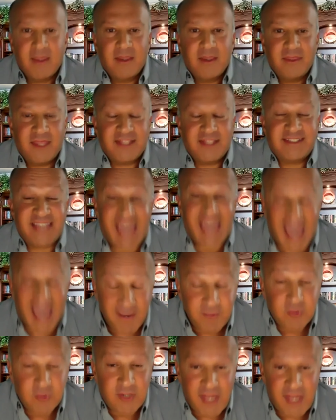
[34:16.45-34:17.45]
that's
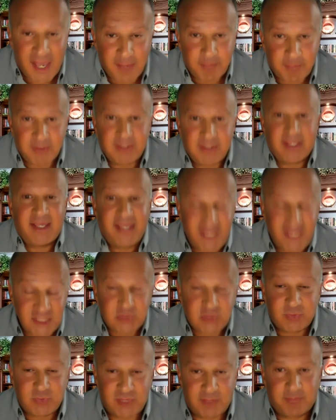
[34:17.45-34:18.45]
ever happened in the
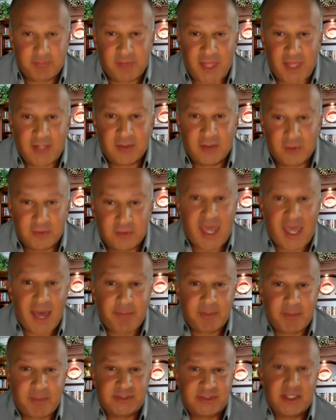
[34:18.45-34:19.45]
history of planet Earth
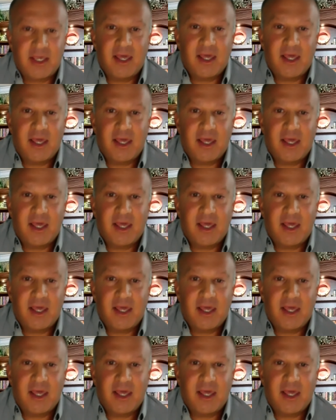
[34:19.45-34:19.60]
happens